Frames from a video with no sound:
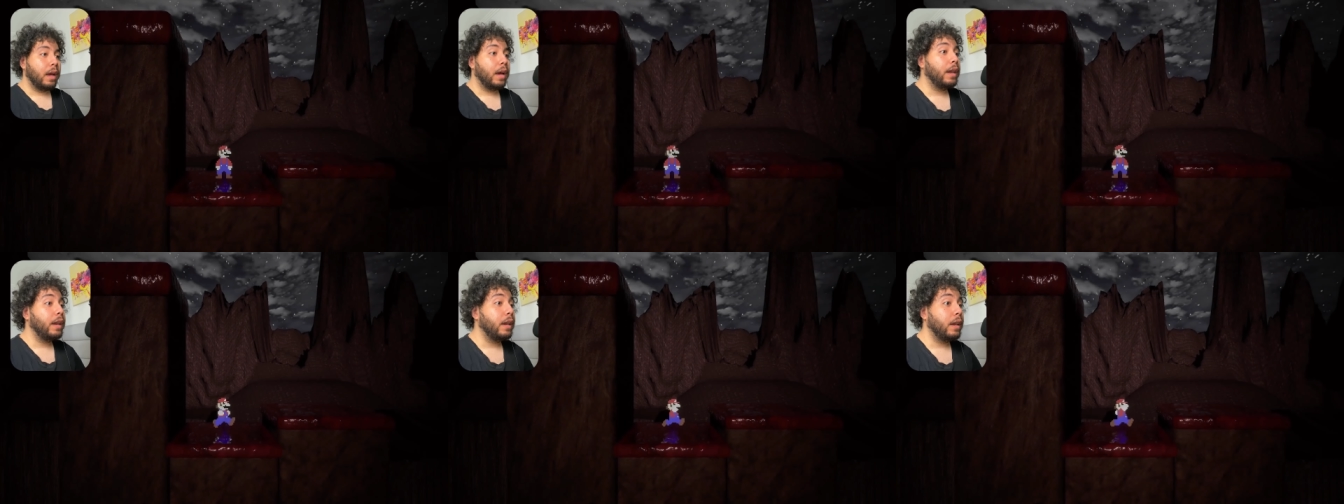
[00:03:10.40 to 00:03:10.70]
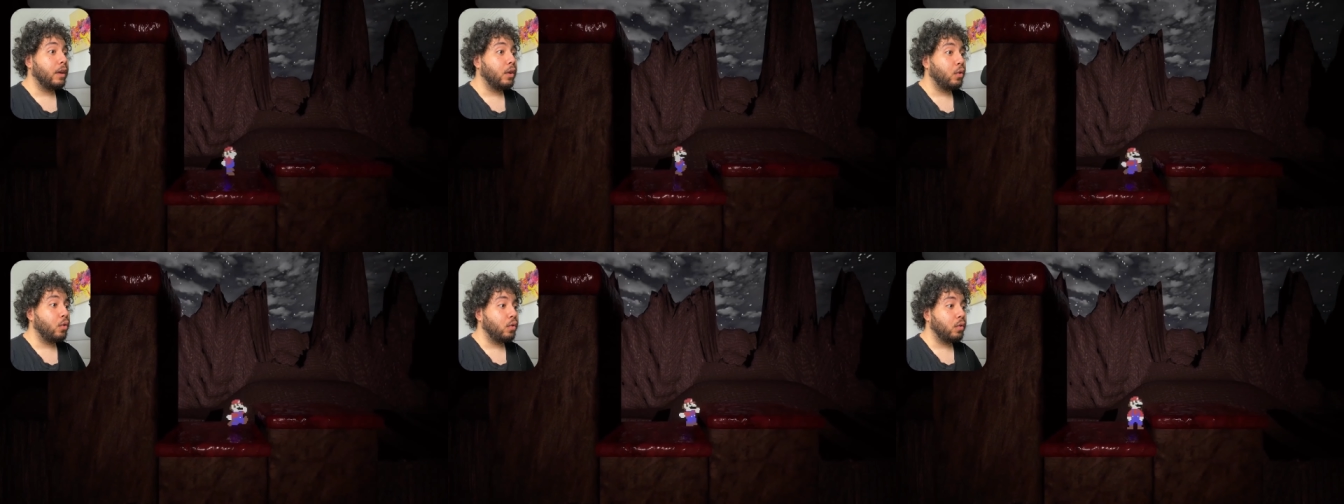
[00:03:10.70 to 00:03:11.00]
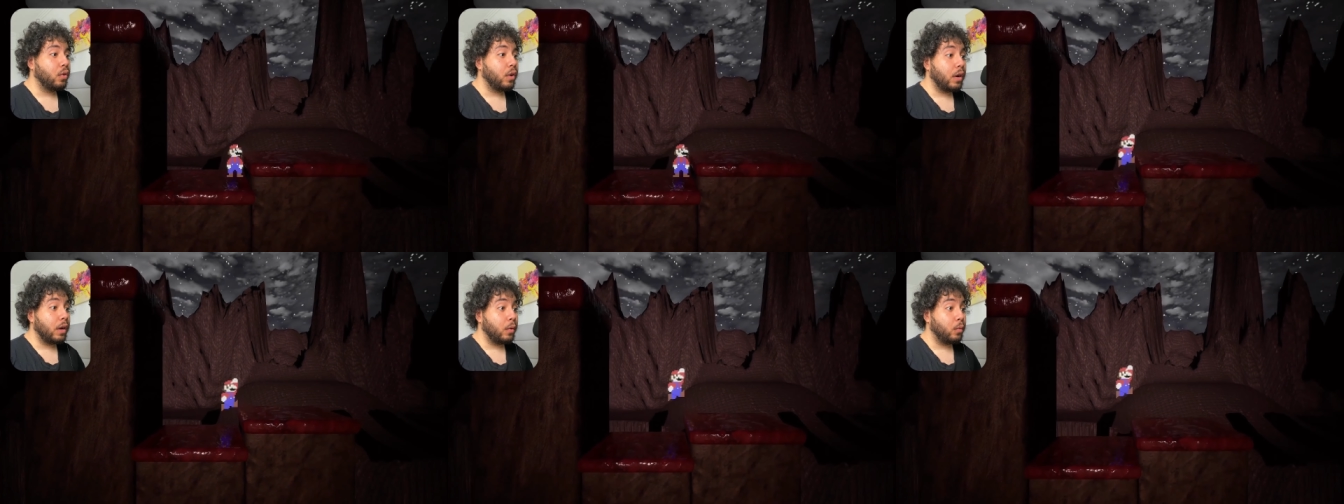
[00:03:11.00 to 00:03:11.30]
I didn't know
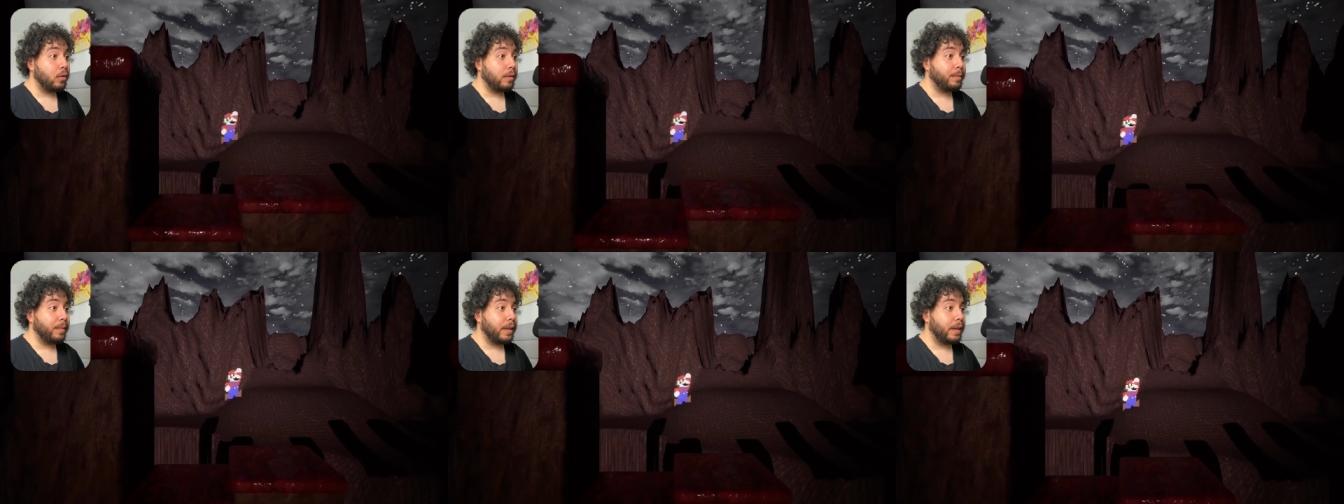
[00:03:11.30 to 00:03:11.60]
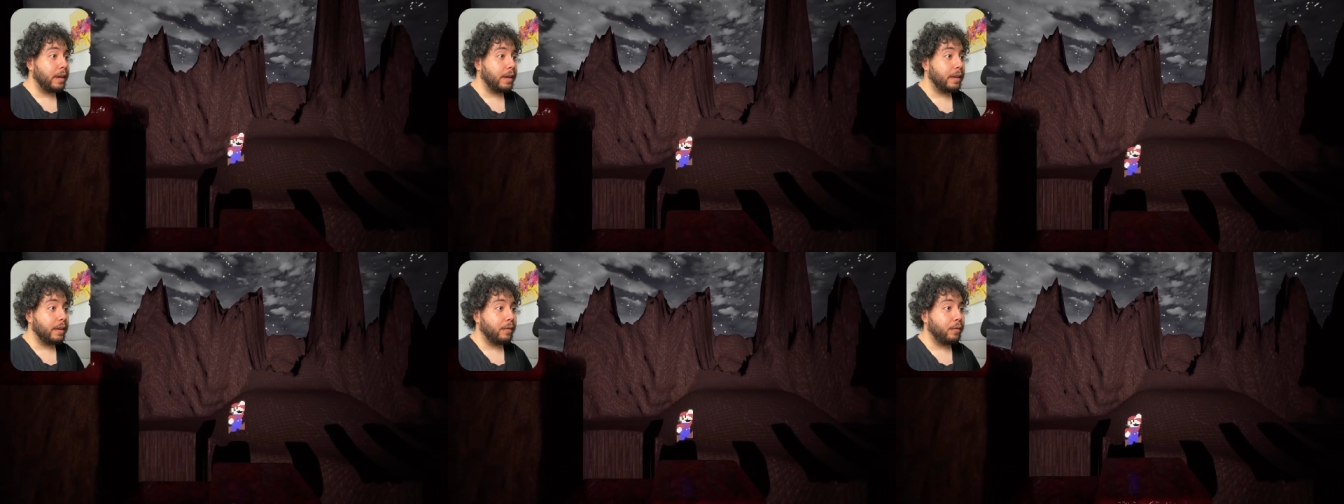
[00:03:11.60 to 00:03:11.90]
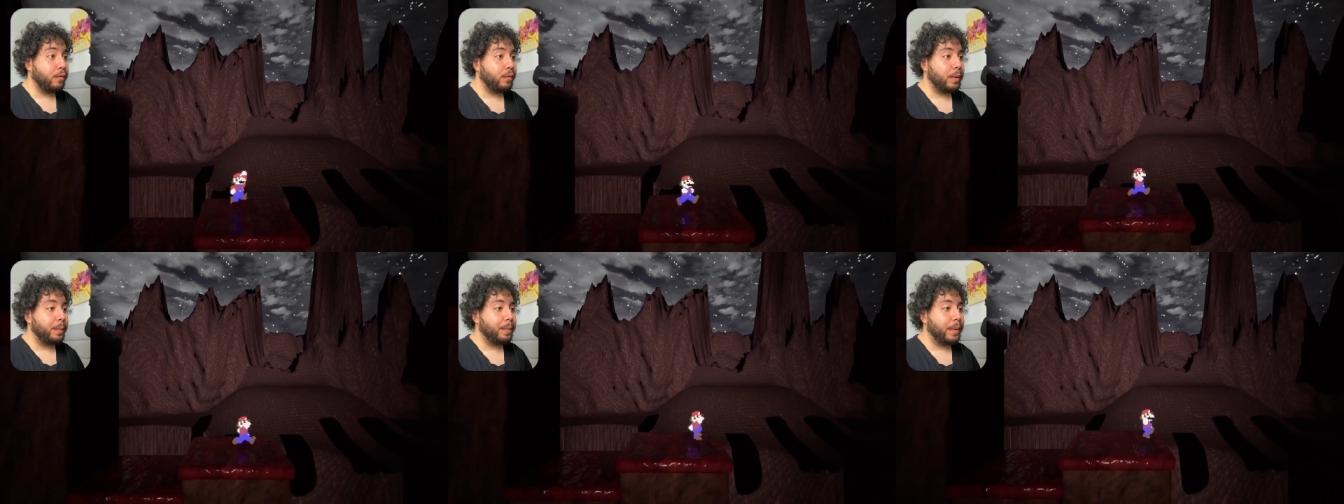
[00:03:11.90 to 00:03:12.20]
I was playing a
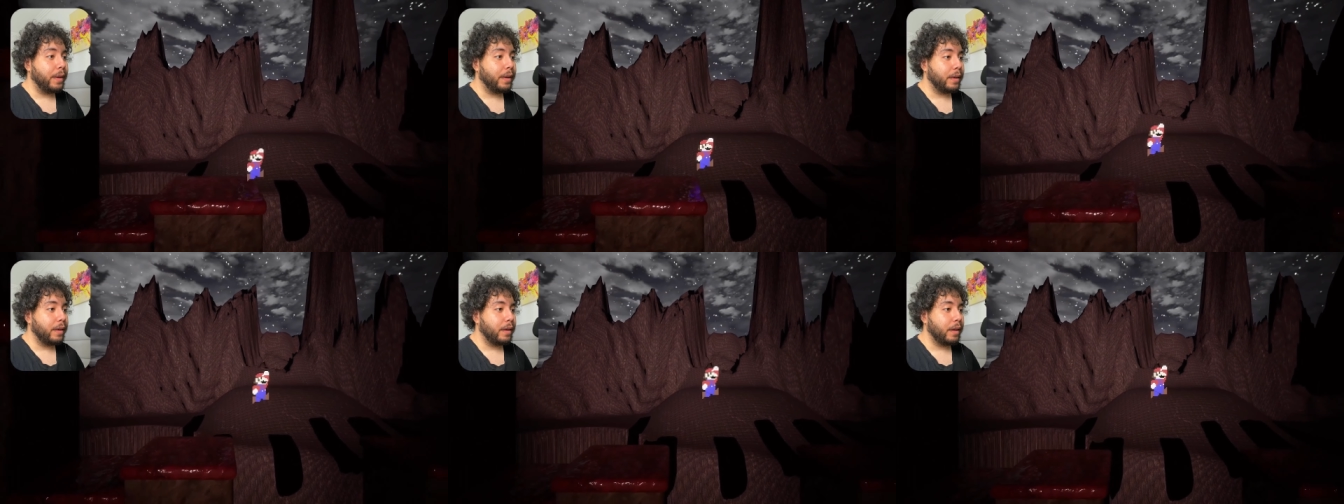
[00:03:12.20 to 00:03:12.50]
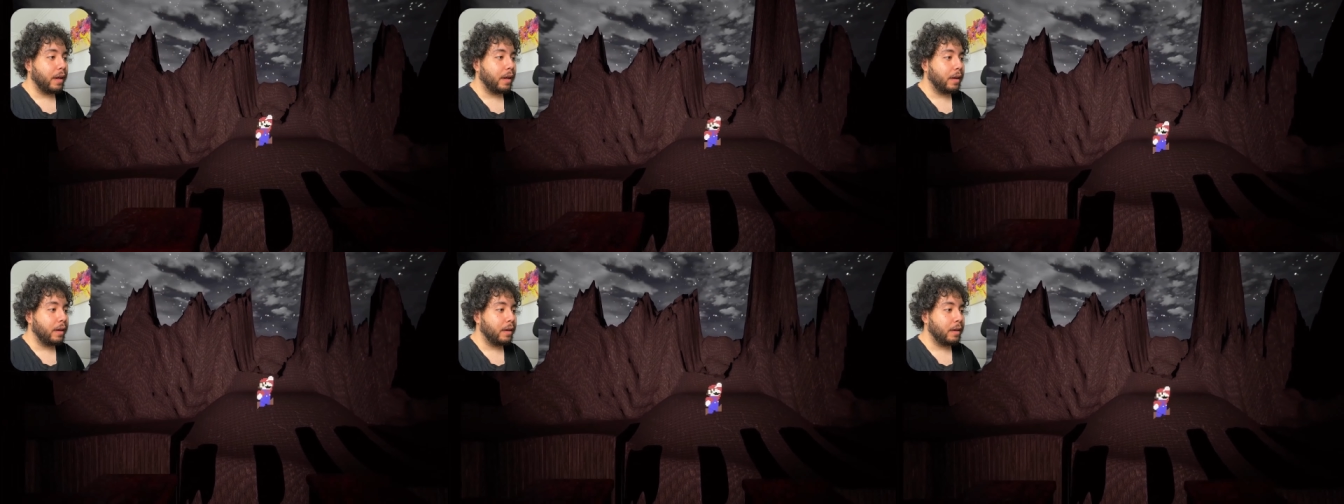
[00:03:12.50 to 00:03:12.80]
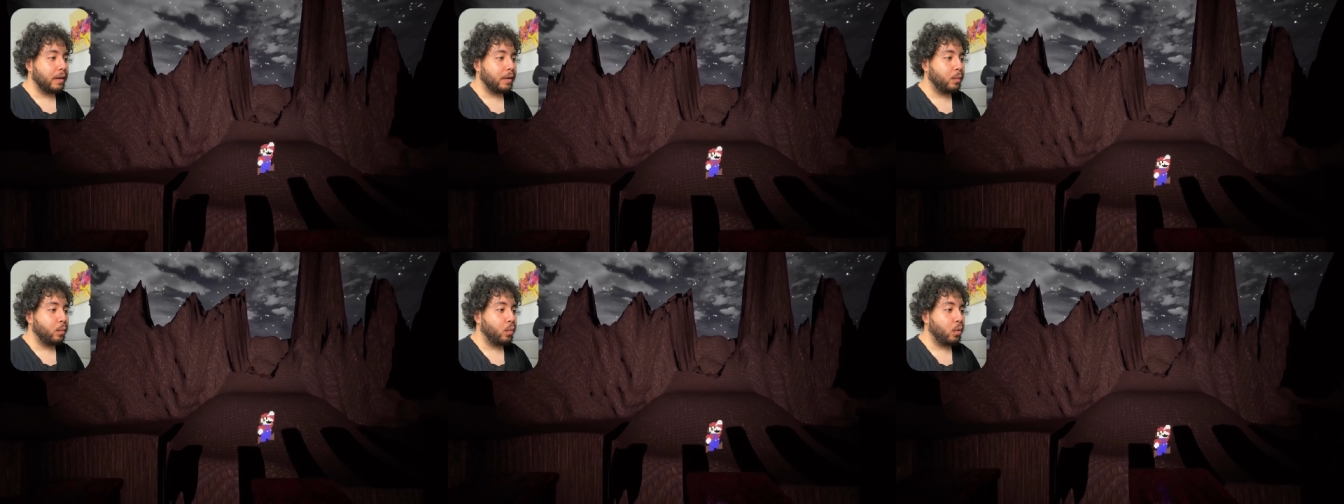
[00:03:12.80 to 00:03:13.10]
flipping
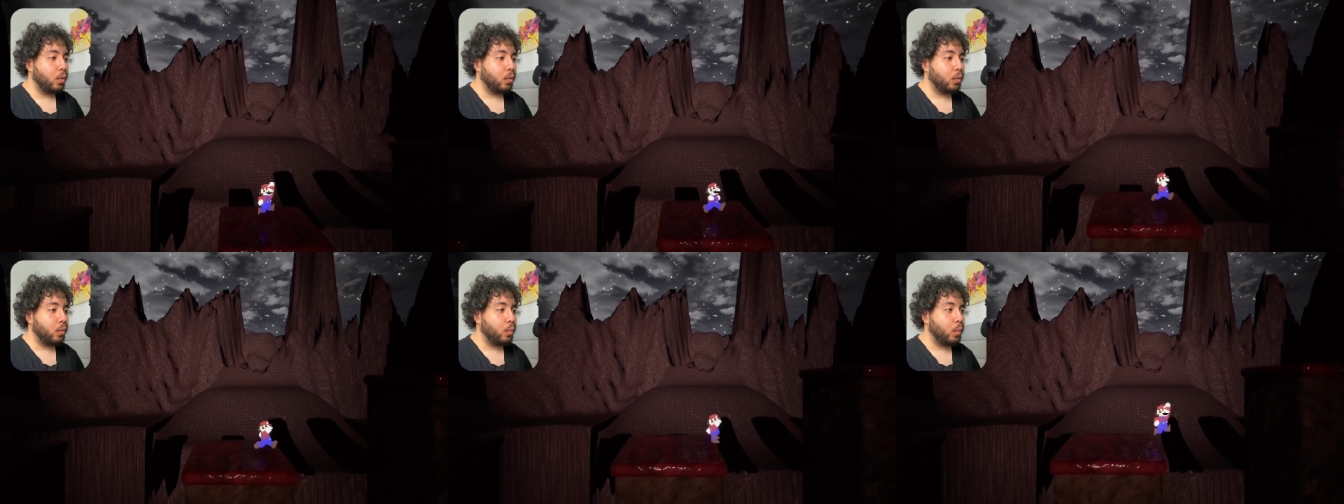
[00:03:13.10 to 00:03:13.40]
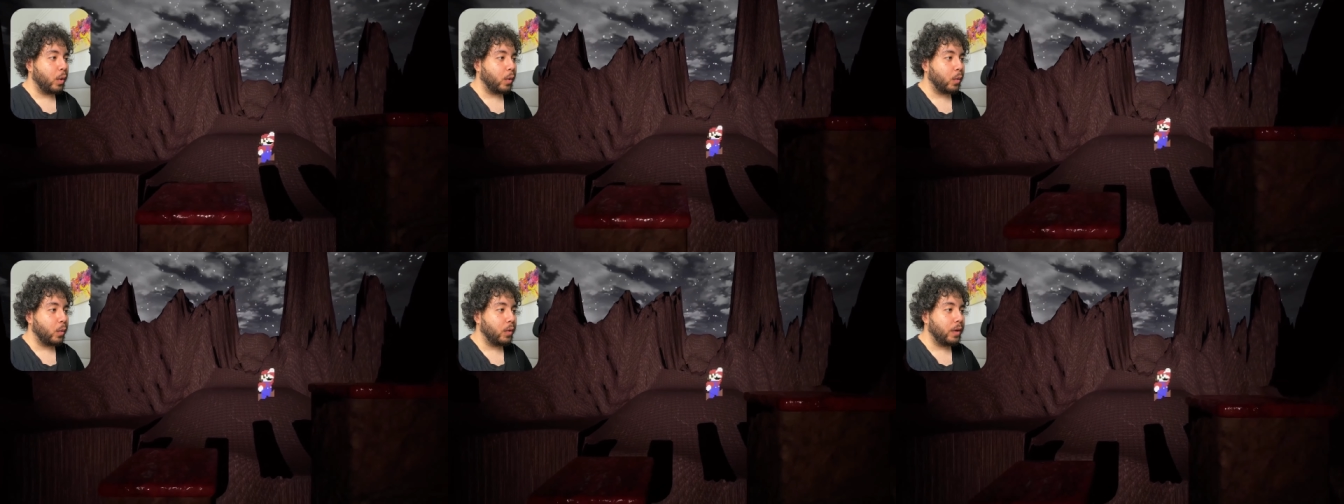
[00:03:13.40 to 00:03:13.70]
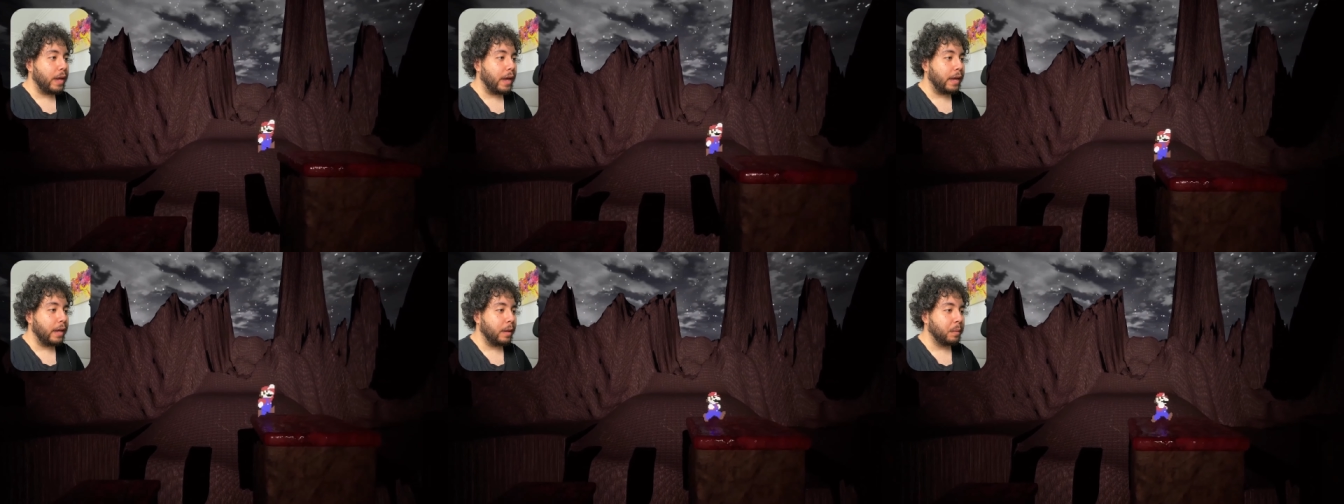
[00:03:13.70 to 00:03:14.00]
hard world record
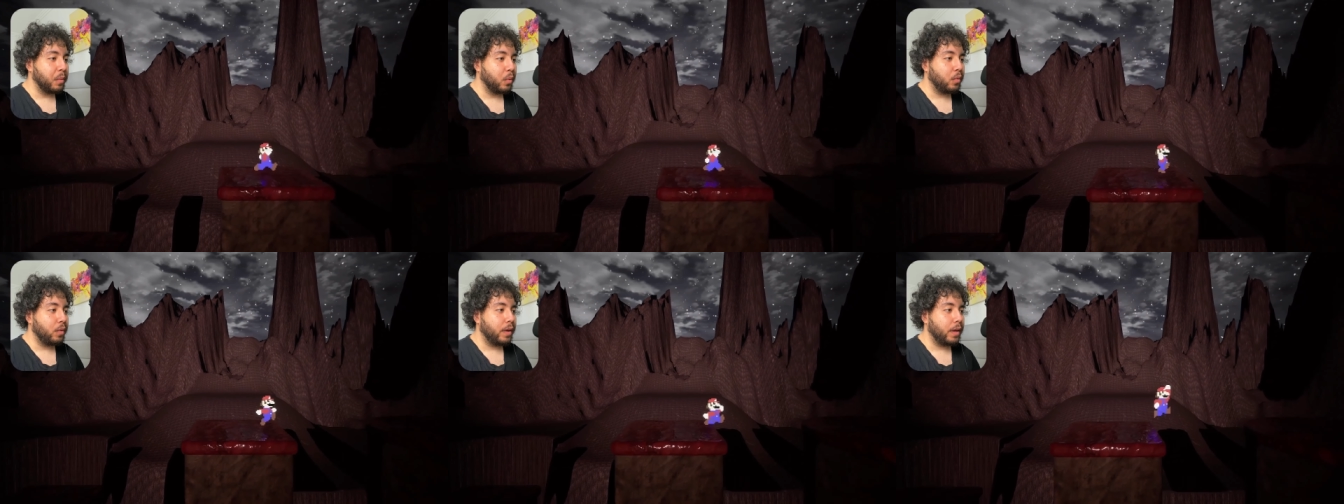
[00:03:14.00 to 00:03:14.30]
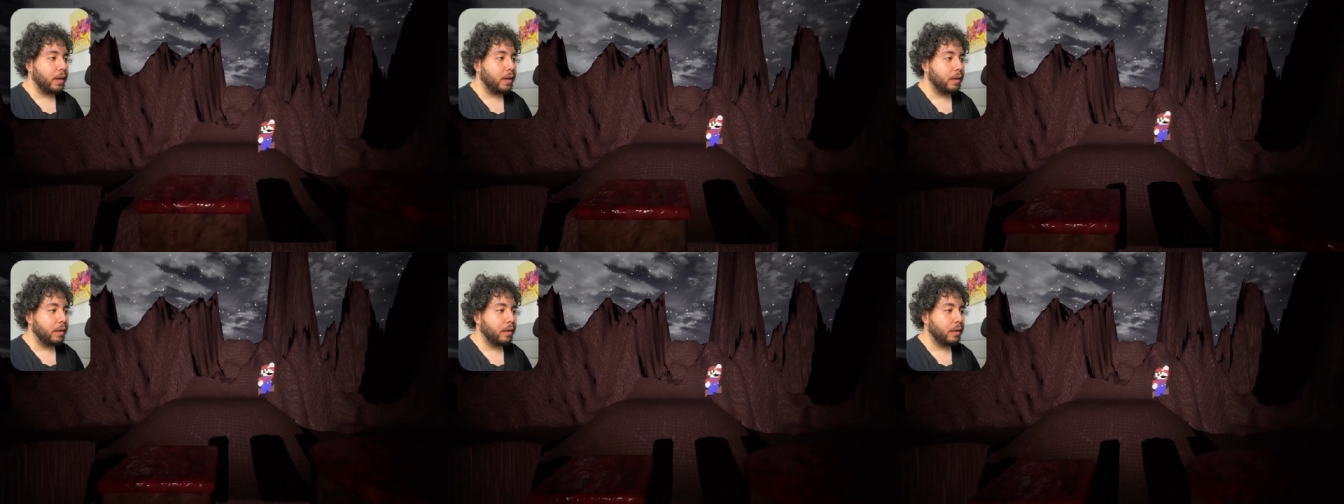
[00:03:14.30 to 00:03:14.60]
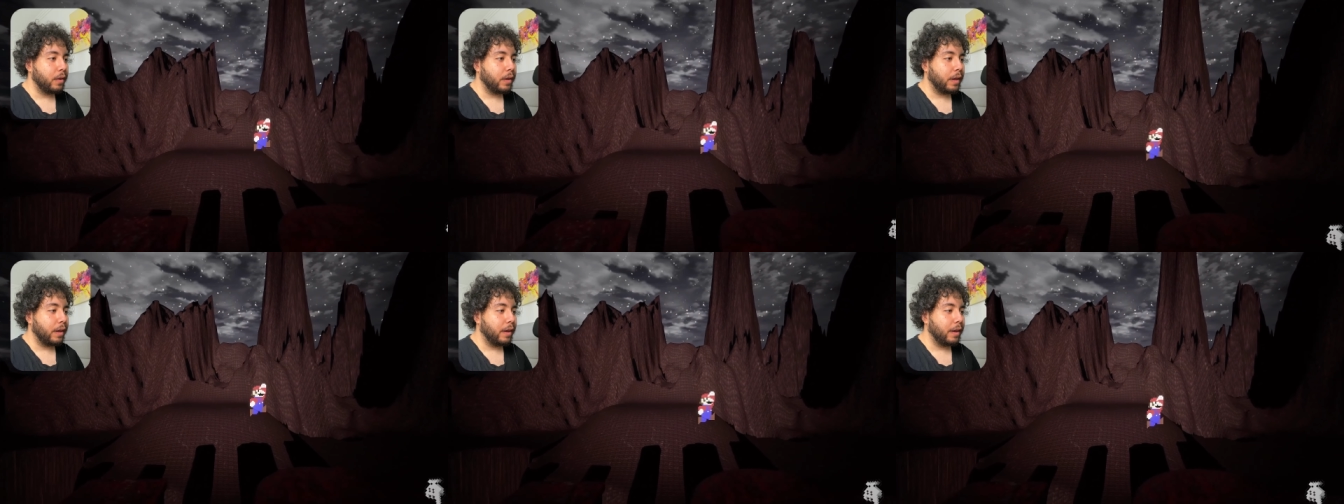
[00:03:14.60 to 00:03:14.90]
game over here.
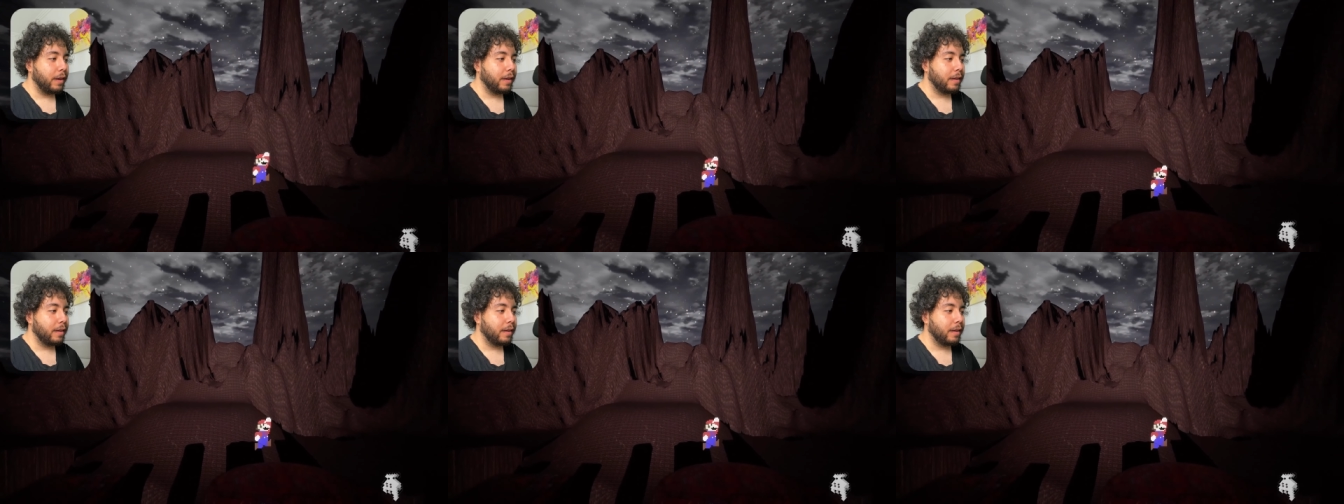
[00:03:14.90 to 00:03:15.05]
Okay.